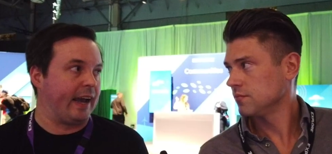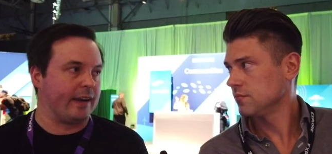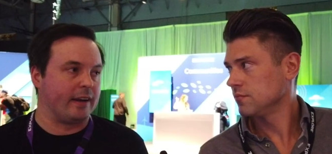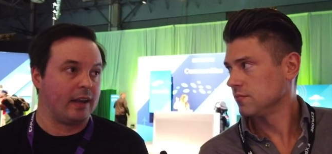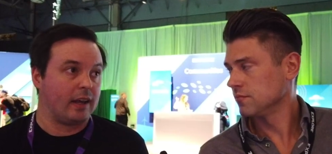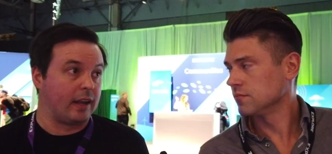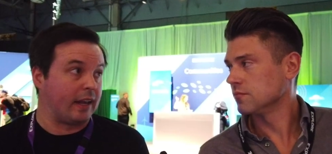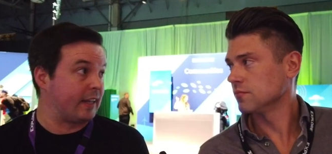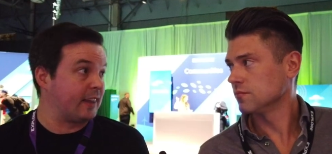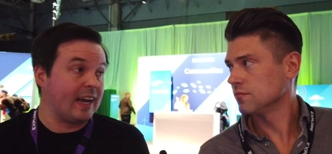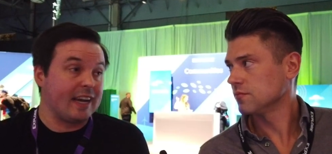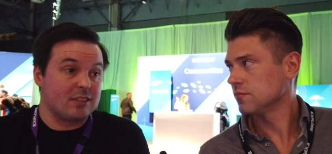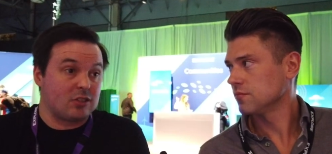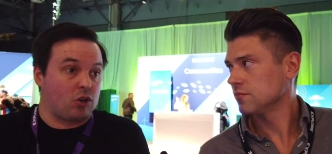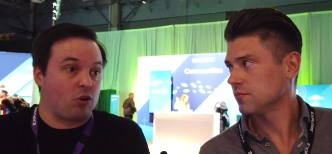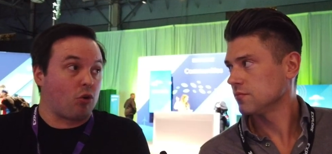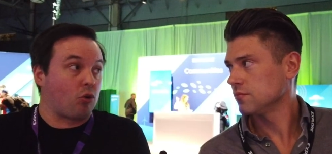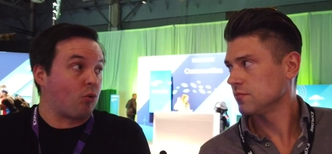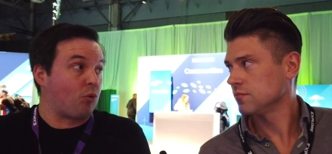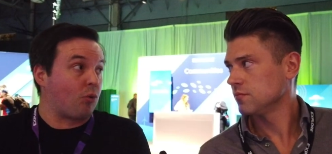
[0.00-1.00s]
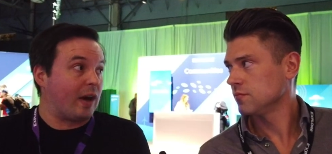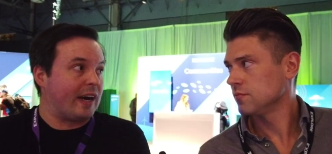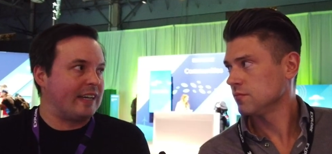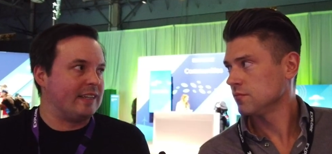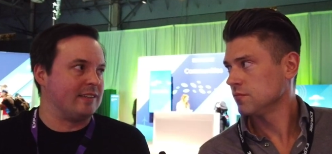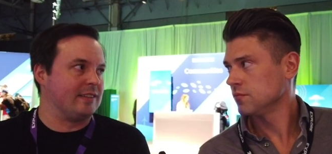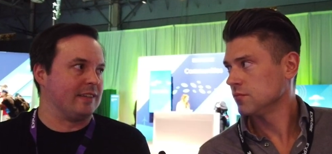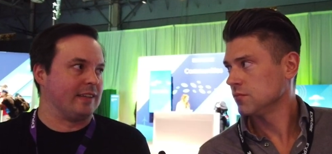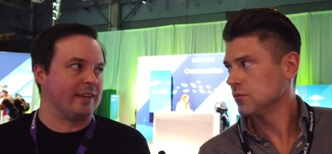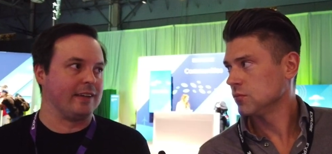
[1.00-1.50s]
Speaker 1: Mm-hmm. Like that's
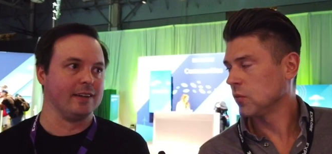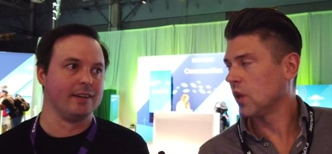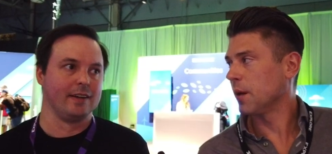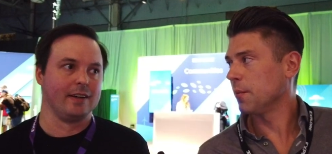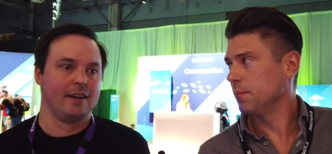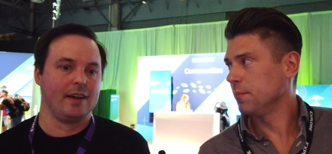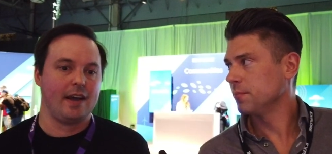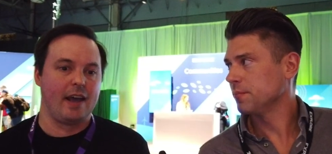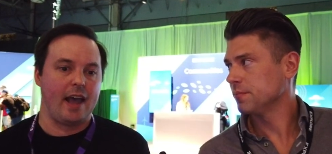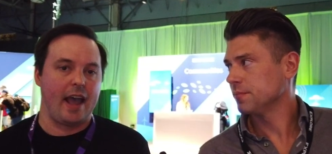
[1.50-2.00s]
crazy. Yep.